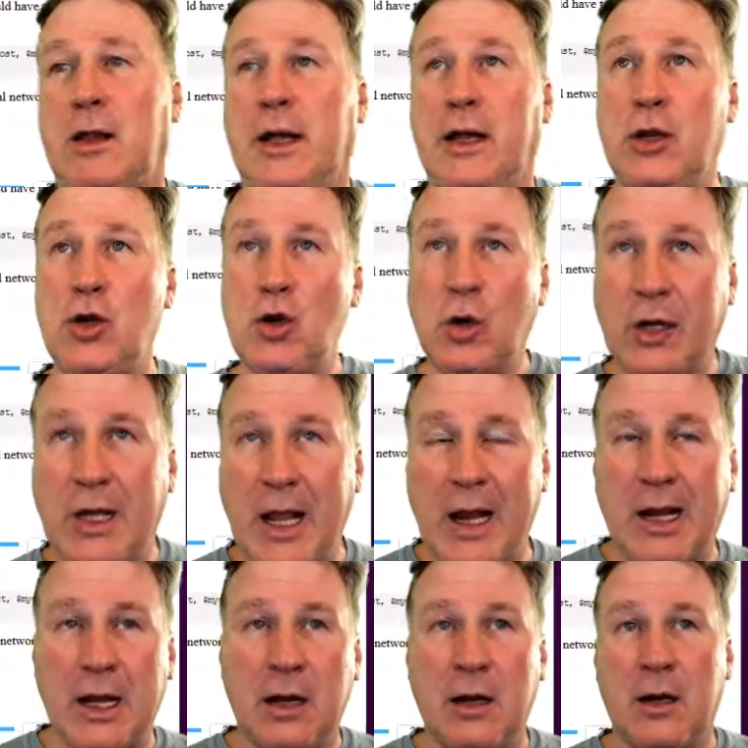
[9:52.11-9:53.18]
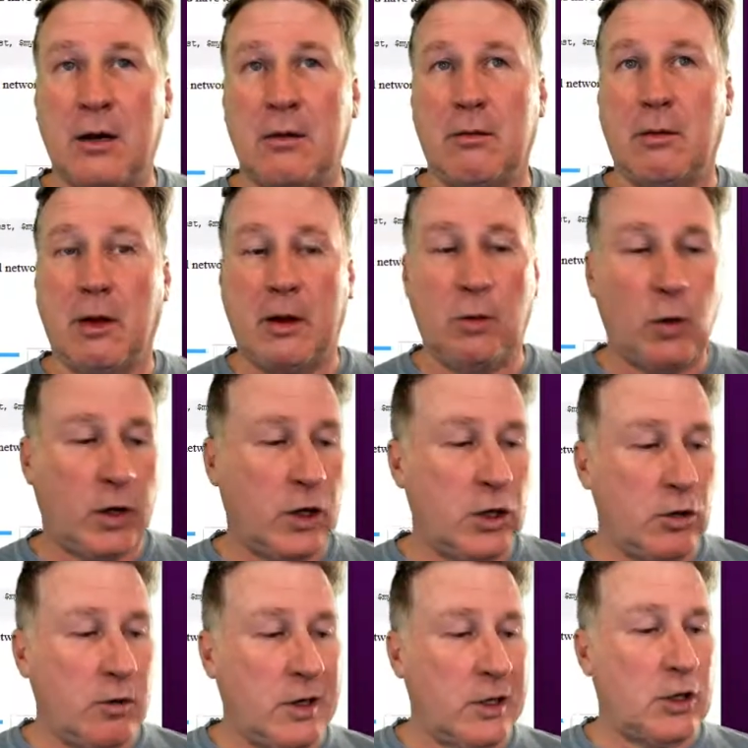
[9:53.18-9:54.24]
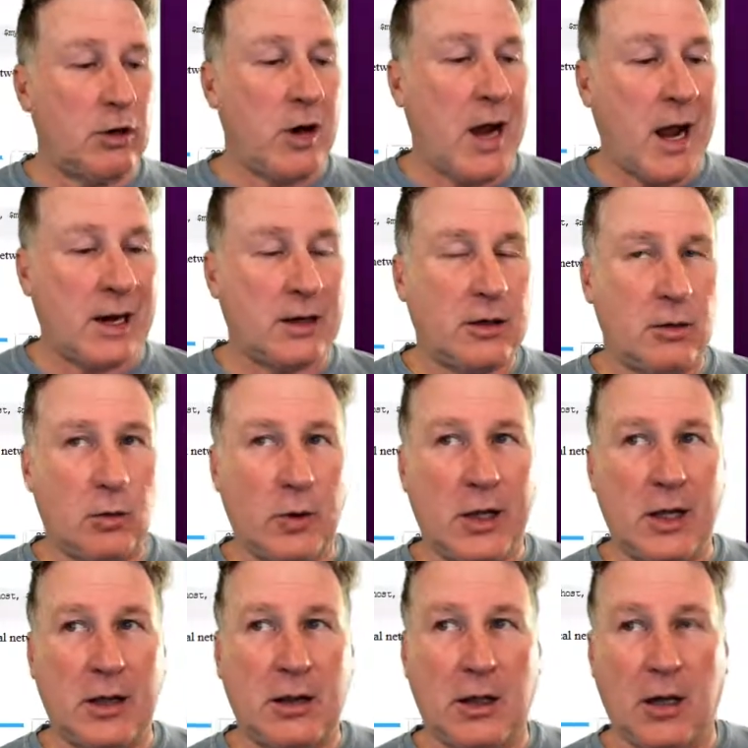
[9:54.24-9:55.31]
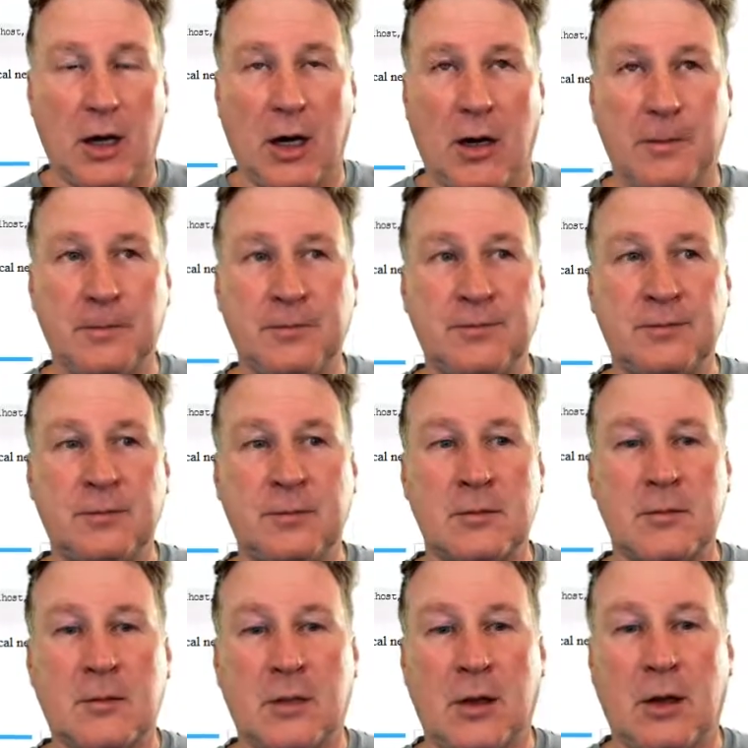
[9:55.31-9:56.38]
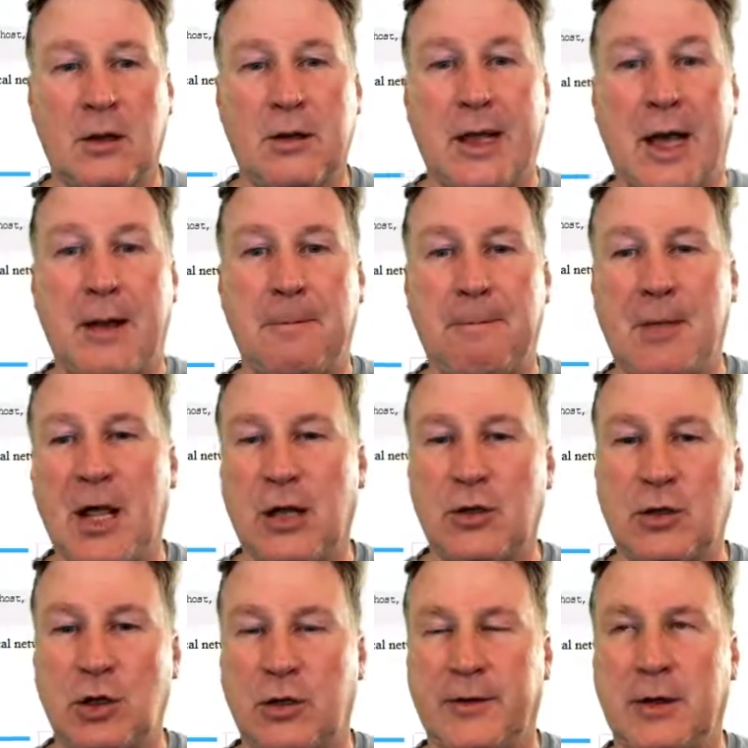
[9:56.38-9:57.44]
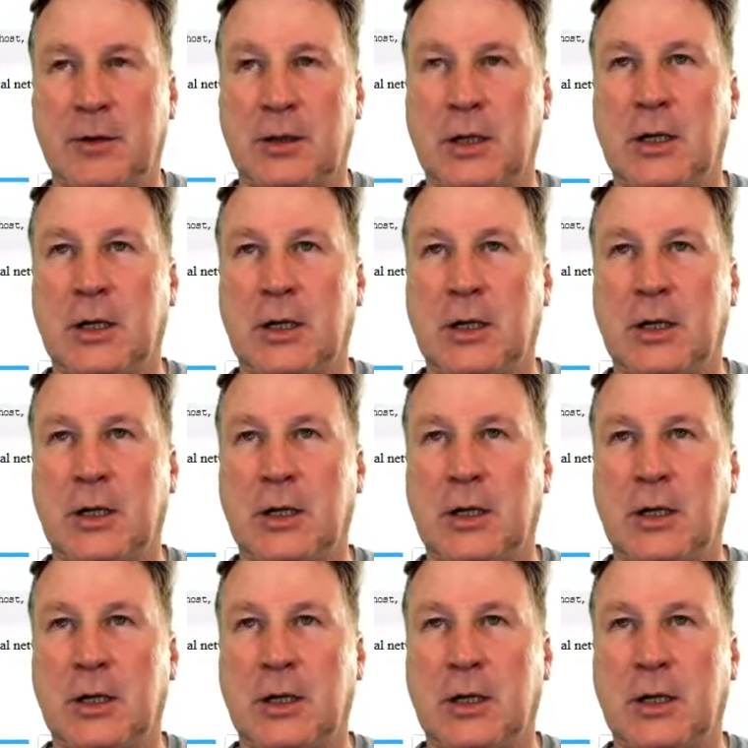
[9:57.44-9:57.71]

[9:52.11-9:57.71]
You get it, and where do you interact with that mail server